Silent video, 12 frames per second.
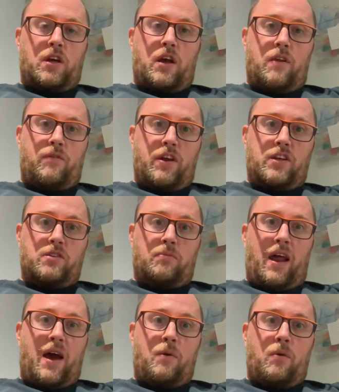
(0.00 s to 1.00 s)
at a kind of
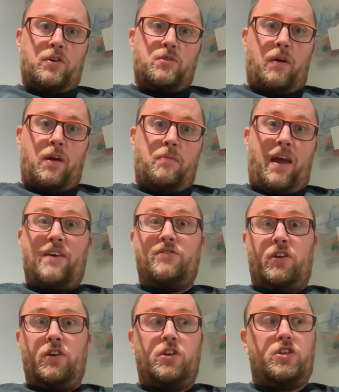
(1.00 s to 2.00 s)
reasonable hour, which might be
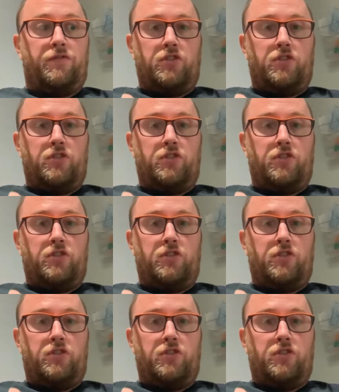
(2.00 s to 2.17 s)
after lunch.